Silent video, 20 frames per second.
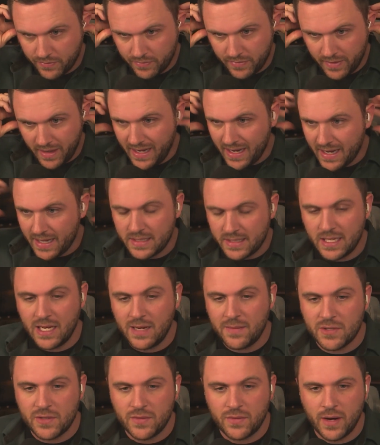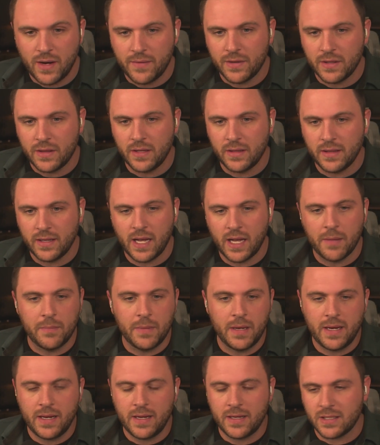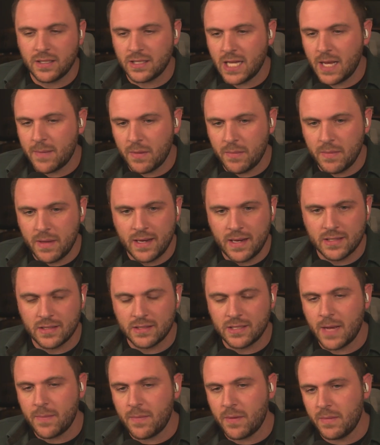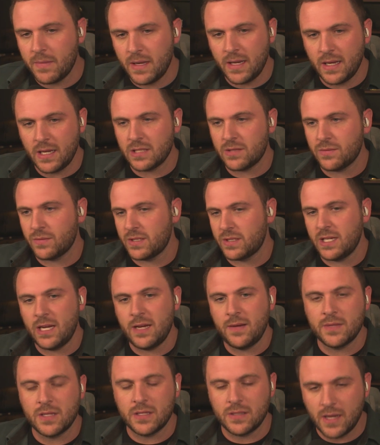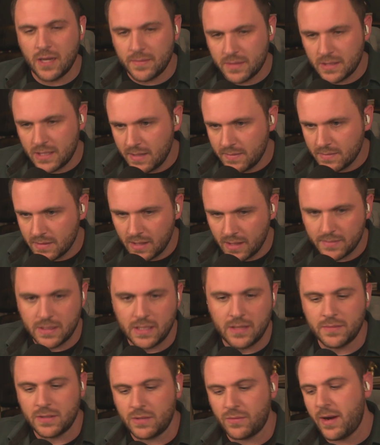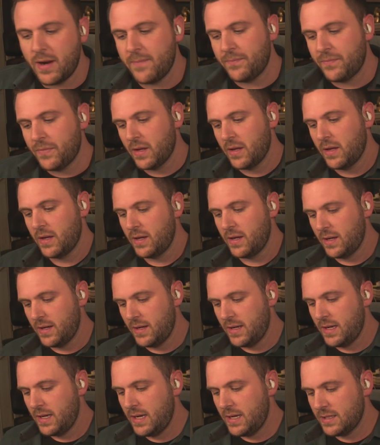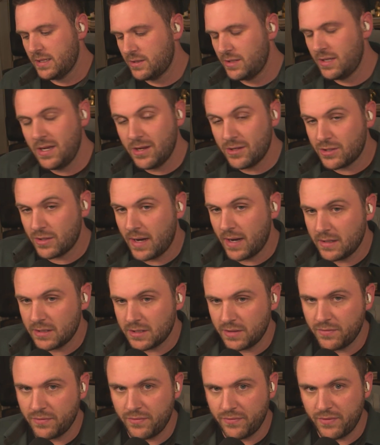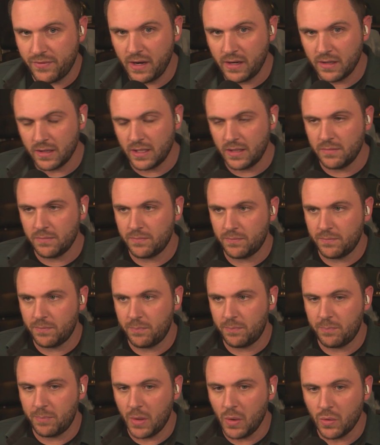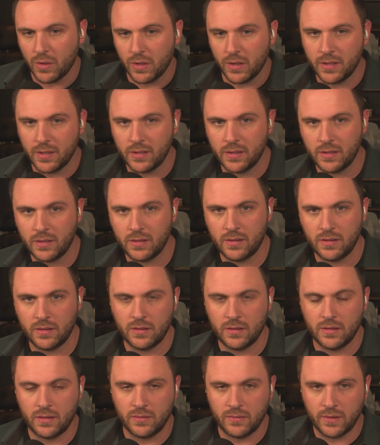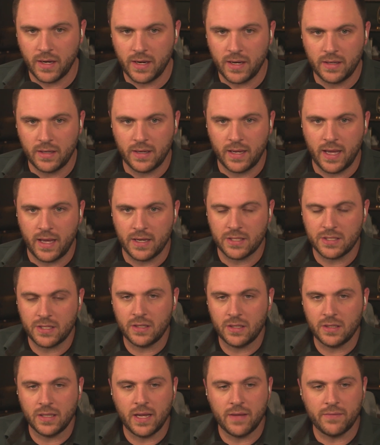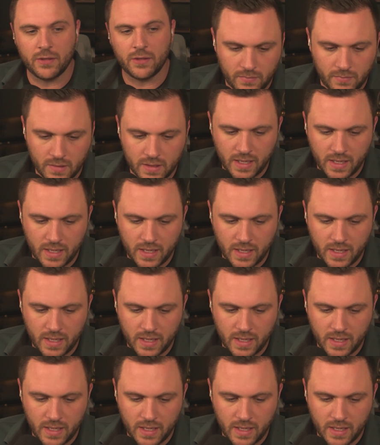They got teams for everything. They got meetings on top of meetings on top of meetings with teams on top of teams on top of teams, right? And so CEOs are actually fairly bored, right, at a certain level.